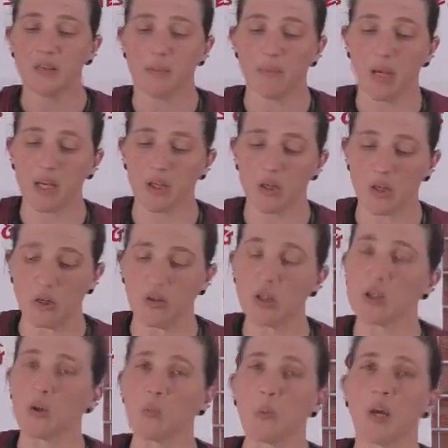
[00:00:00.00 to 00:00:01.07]
make sure
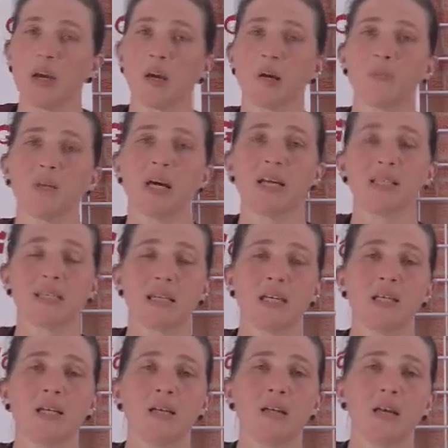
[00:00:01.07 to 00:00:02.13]
that you pick up Night's
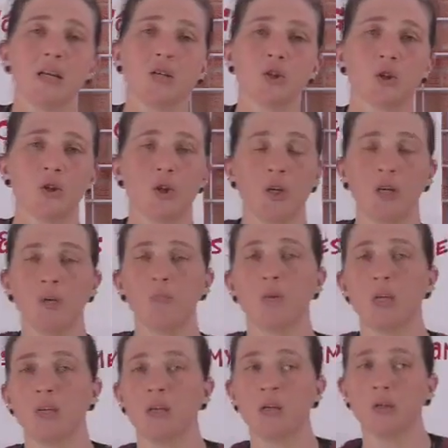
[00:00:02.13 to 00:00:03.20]
End. It should
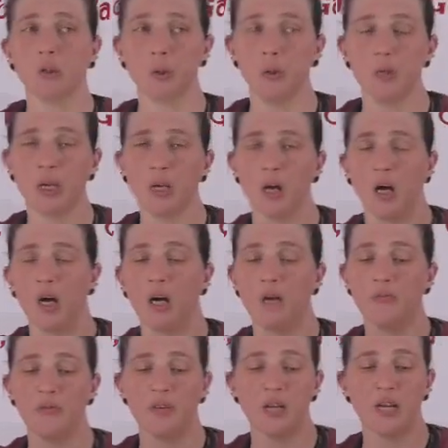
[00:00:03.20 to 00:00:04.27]
be concluding
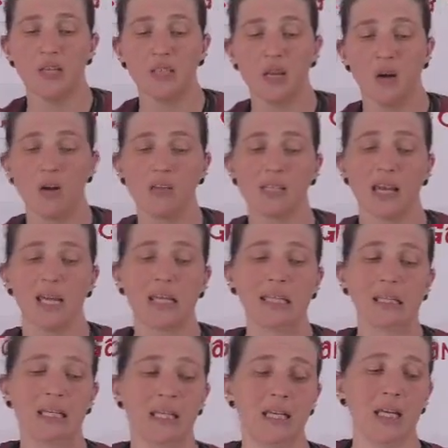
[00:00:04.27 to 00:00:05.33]
off the Night Terrors and
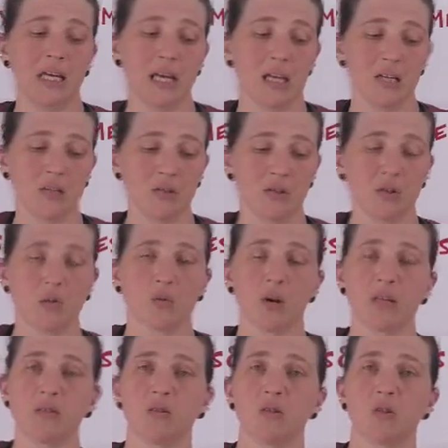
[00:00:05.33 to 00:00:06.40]
leading into the
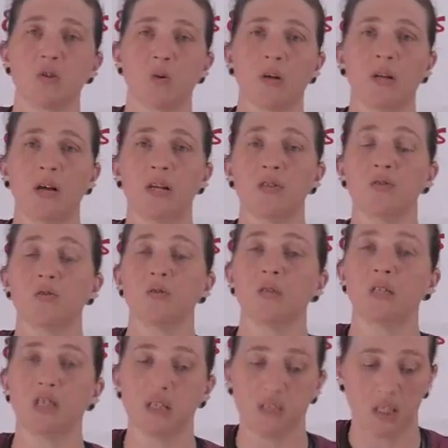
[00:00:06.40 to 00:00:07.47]
rest of the storylines through the
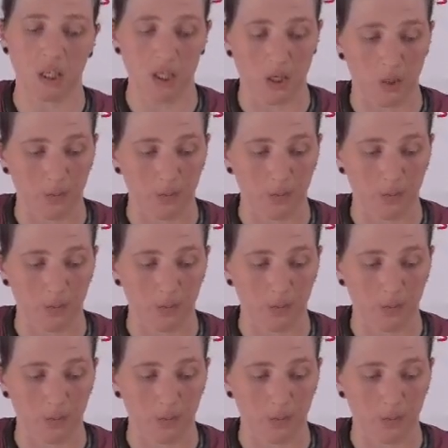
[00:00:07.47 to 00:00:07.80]
DCU.